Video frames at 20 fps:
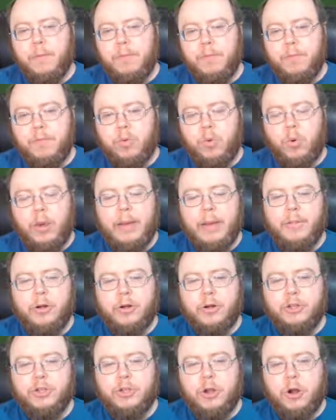
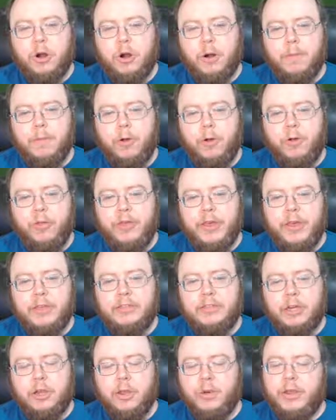Parameters are both
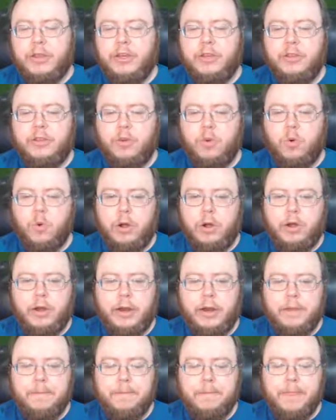things that go into the
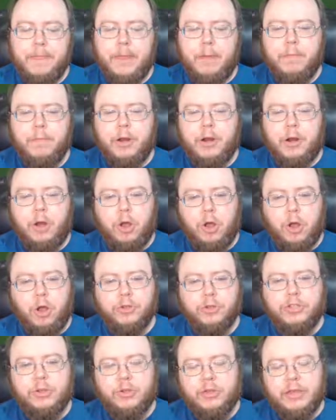query, but
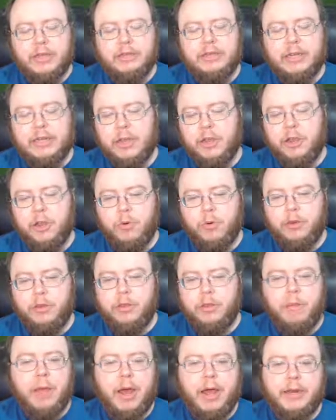also things that can go into
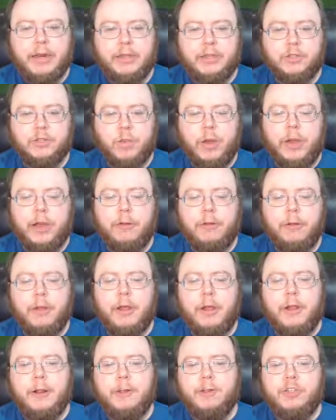the body as well.
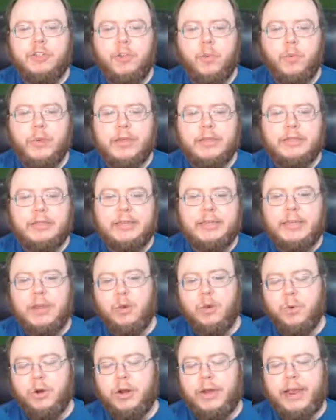So we can see
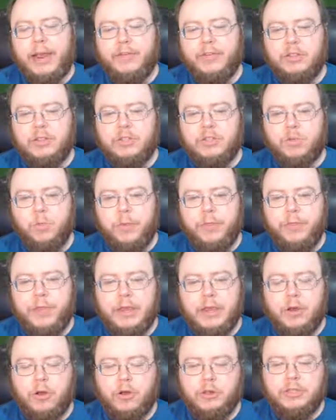here we're going to have at least one
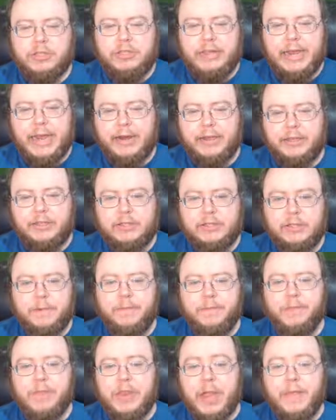thing called status,
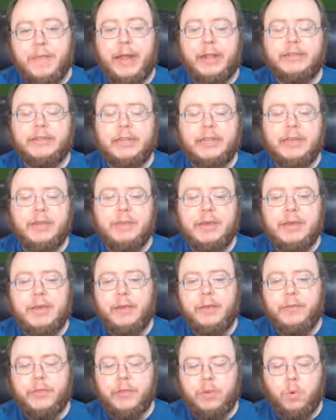and that's going to be
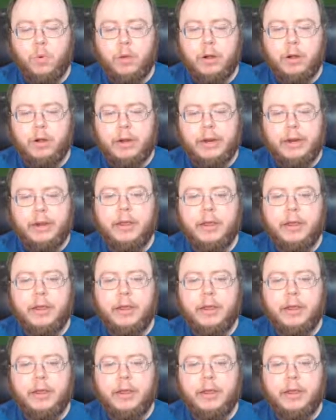in the query.